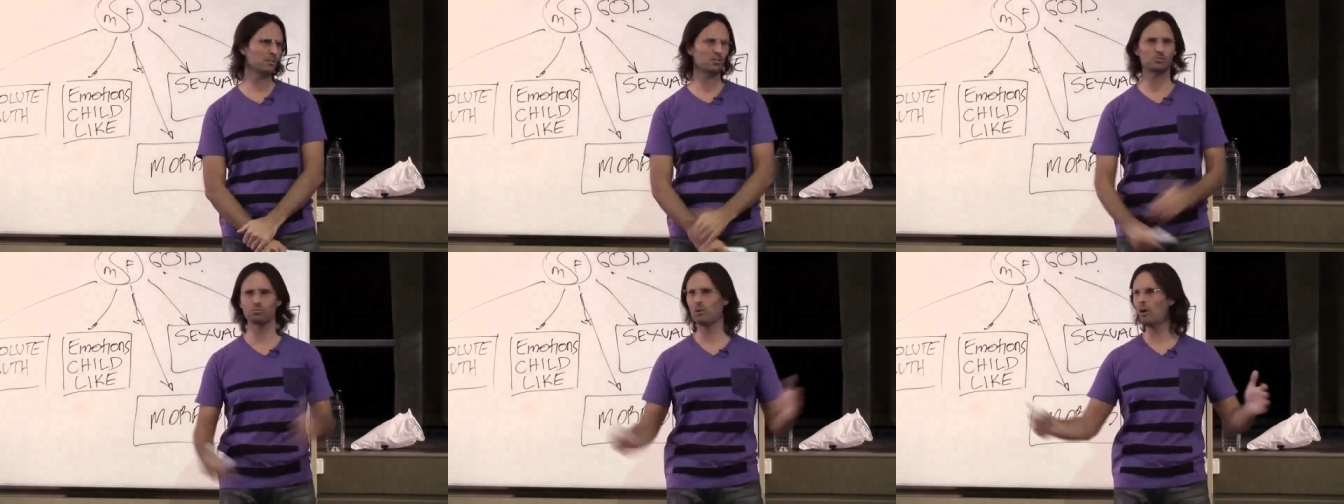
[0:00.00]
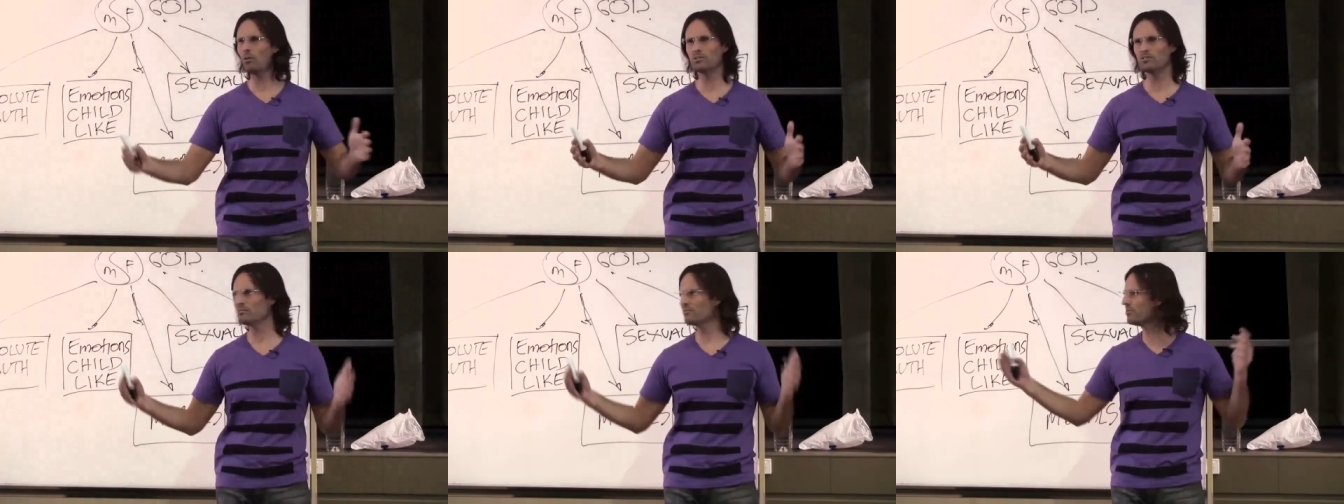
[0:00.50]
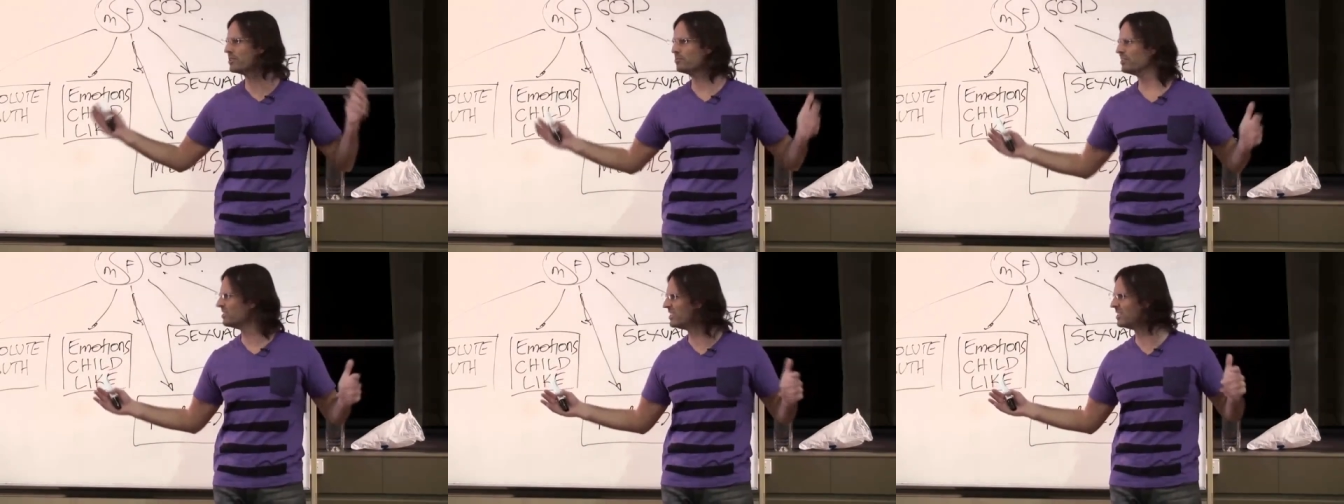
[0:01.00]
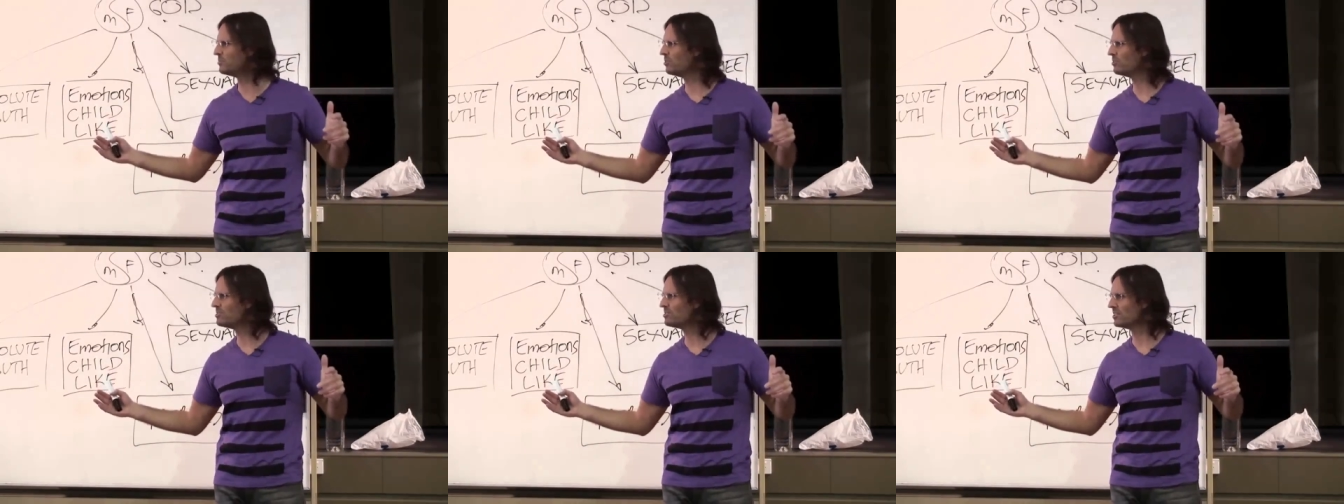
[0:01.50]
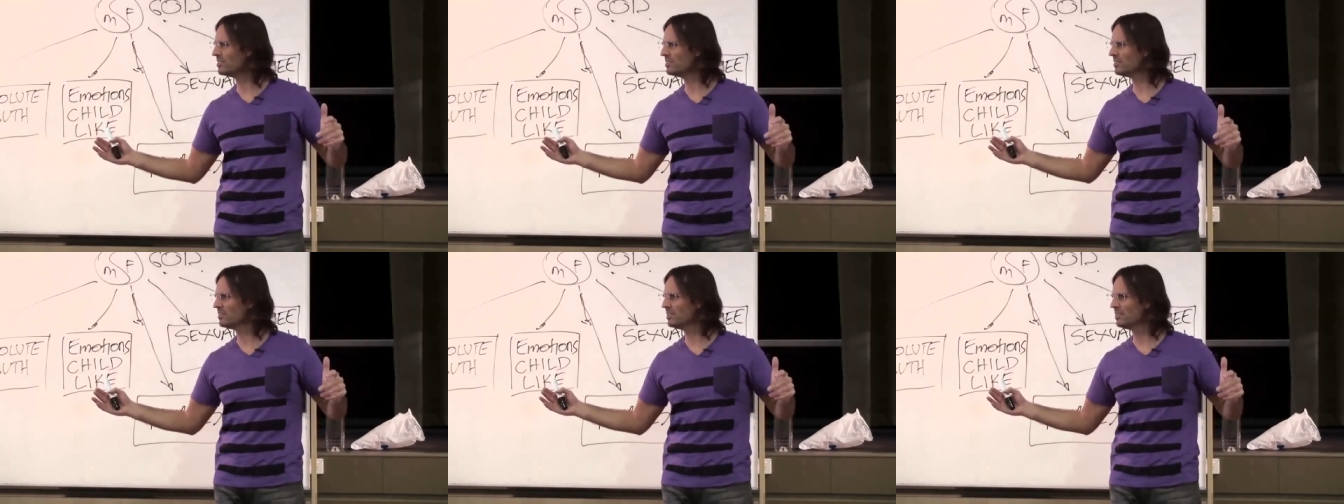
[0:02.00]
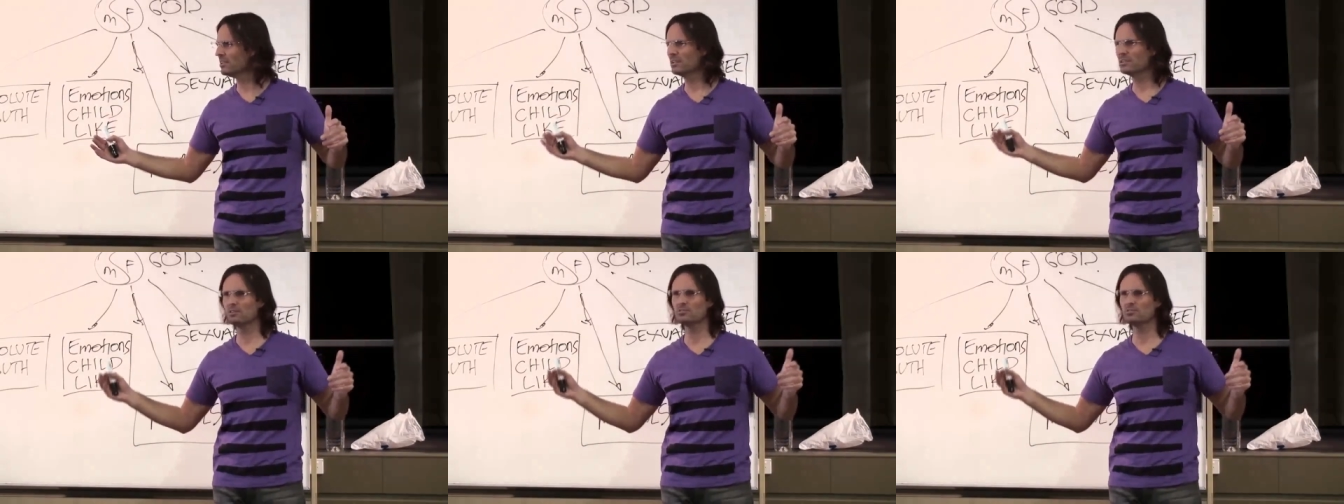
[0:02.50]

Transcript: Because role isn't free will anymore, is it?